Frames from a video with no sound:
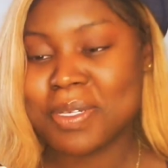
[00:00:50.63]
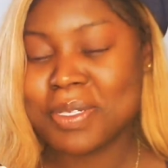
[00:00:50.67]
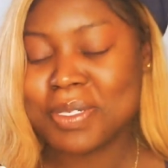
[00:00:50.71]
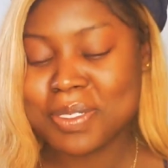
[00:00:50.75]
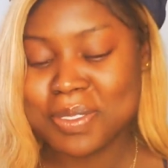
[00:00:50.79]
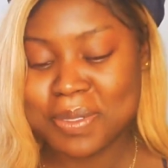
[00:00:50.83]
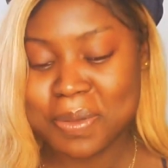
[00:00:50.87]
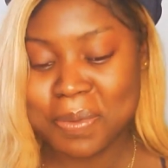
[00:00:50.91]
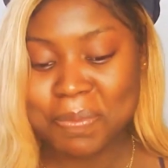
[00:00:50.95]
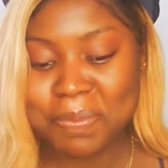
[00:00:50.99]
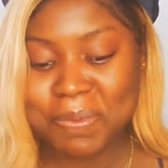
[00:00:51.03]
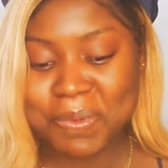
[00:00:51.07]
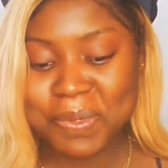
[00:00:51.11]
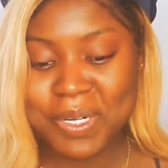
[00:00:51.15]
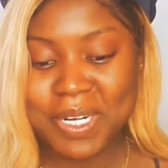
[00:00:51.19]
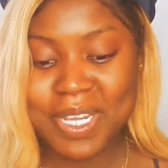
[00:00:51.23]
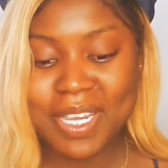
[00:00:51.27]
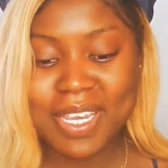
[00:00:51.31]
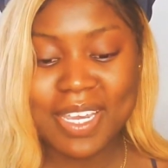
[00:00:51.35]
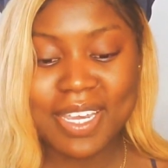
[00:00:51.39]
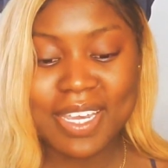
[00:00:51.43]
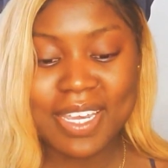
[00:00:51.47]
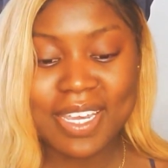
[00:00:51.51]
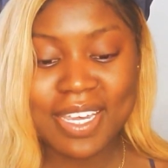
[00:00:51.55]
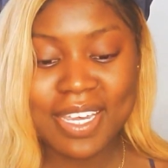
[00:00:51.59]
They're so
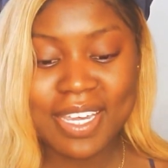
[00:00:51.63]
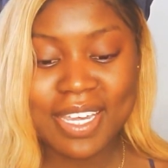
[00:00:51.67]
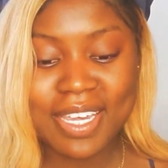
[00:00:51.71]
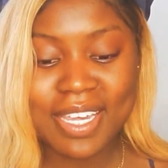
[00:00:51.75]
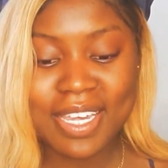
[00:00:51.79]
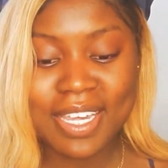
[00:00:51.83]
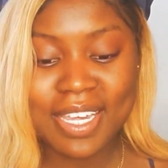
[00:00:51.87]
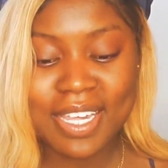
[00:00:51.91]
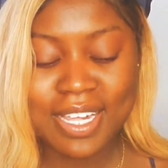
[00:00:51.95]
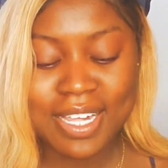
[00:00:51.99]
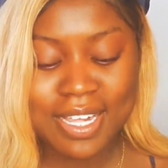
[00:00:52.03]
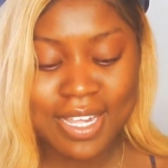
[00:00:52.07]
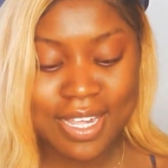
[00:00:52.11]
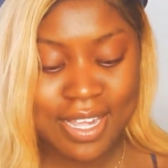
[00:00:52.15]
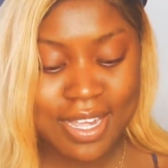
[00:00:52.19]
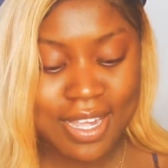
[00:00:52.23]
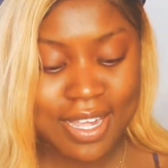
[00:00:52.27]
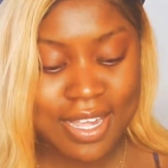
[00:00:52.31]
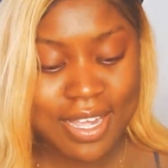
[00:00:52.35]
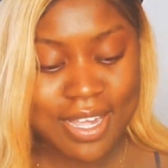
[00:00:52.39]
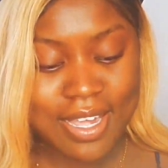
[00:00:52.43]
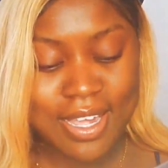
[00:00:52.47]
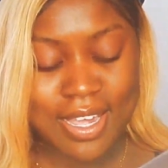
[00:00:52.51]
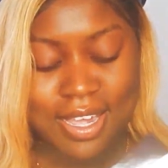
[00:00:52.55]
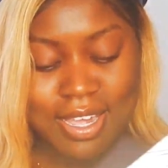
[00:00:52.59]
pretty.
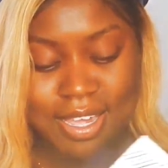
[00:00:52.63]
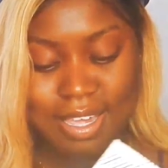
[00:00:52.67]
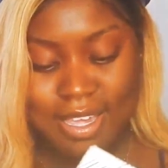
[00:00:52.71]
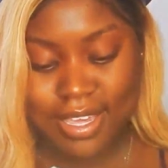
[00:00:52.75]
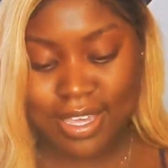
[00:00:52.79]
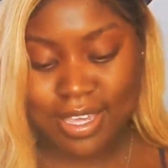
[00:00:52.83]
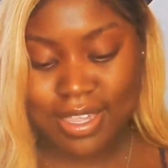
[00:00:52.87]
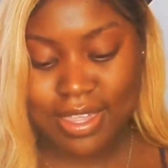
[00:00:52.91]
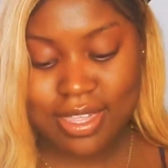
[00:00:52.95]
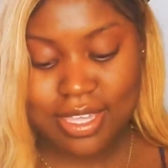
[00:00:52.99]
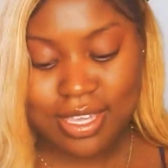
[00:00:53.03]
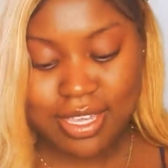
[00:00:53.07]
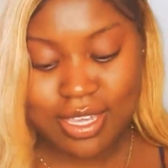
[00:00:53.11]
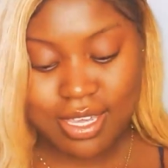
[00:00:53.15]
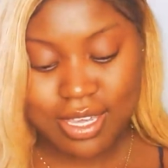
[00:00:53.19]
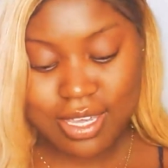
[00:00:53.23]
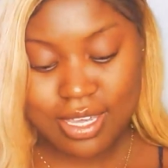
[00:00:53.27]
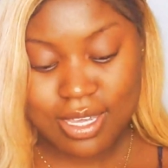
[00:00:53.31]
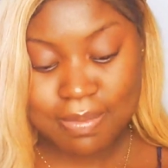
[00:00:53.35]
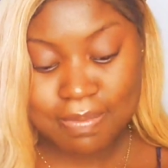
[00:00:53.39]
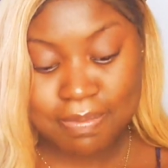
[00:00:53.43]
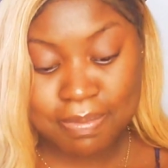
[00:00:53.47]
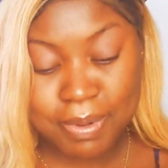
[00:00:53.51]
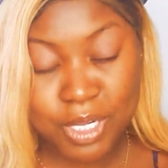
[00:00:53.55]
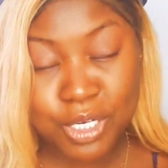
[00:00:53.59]
In
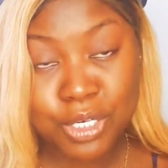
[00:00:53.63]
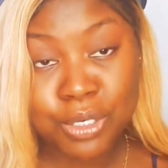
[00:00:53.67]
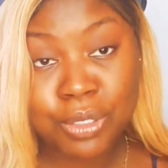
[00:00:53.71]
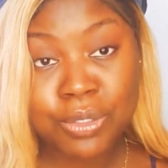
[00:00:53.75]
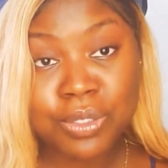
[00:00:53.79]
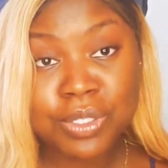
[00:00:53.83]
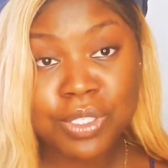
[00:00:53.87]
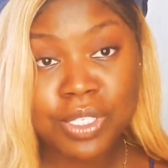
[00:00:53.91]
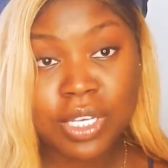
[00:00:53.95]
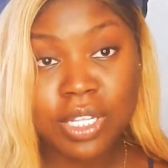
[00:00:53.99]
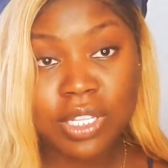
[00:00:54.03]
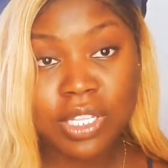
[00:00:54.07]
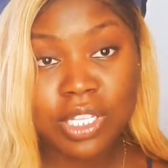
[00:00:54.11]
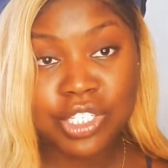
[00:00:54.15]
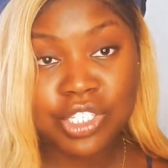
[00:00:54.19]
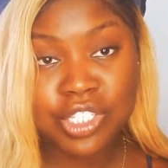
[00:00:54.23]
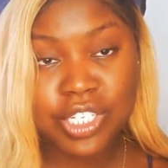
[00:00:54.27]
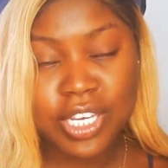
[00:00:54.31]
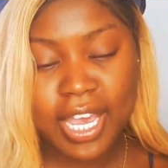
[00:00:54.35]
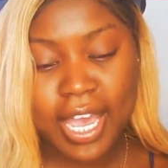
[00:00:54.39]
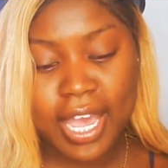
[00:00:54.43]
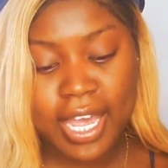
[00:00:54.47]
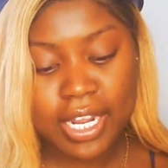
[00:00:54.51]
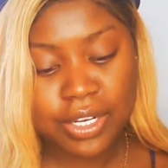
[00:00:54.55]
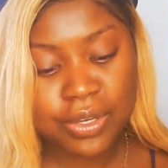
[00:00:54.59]
the bundle sale that
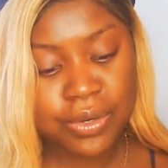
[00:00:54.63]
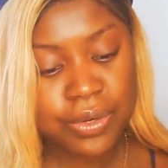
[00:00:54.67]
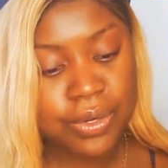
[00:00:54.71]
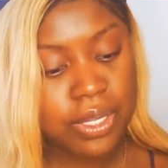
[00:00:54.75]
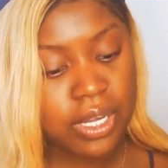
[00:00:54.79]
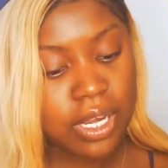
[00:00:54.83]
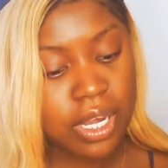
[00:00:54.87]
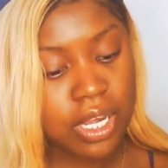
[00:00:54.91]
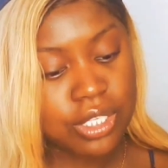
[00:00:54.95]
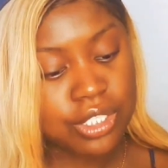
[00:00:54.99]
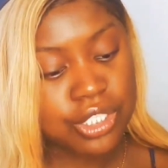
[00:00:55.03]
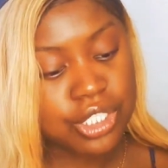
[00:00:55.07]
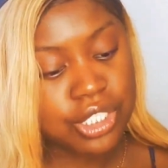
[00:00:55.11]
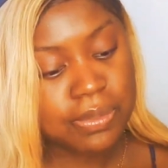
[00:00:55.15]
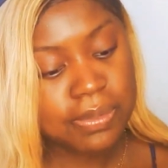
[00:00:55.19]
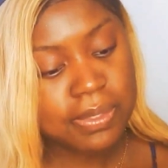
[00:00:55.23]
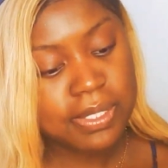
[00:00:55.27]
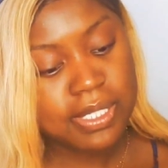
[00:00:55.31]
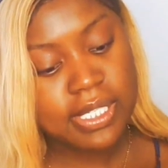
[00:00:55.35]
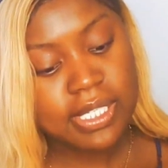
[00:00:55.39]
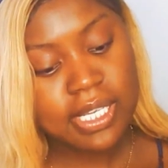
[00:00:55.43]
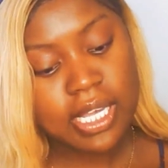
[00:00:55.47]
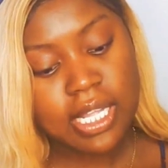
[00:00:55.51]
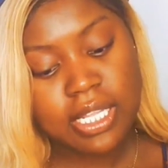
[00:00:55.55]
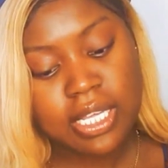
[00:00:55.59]
she had going on, she
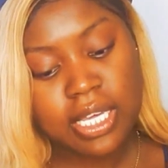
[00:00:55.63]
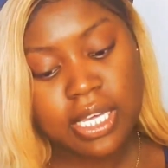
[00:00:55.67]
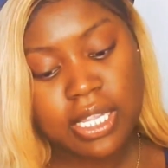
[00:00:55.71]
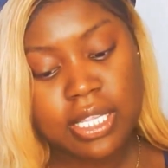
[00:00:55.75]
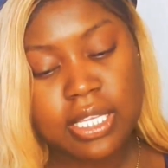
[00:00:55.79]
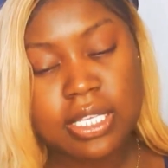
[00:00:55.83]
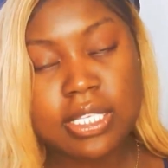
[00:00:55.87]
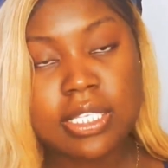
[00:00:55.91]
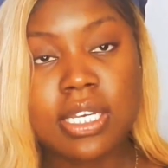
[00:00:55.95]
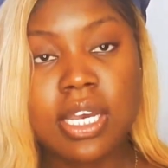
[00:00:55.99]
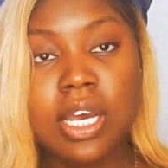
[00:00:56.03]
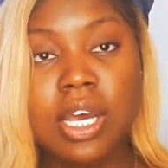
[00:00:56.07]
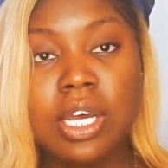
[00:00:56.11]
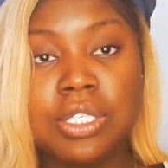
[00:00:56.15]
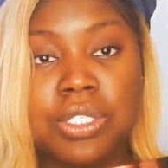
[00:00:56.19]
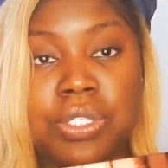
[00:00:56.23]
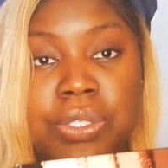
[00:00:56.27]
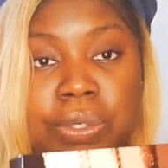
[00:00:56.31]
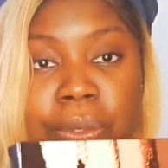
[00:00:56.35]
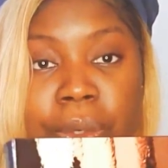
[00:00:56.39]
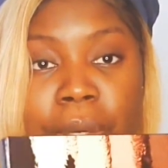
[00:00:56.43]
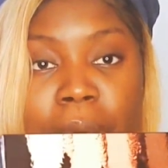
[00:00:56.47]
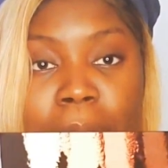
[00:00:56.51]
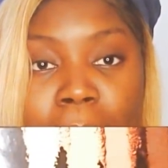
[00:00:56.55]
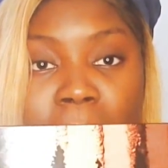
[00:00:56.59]
was selling this
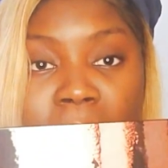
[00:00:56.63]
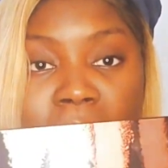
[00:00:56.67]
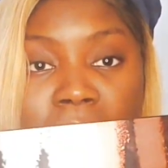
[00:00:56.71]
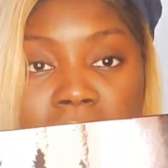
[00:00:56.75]
contour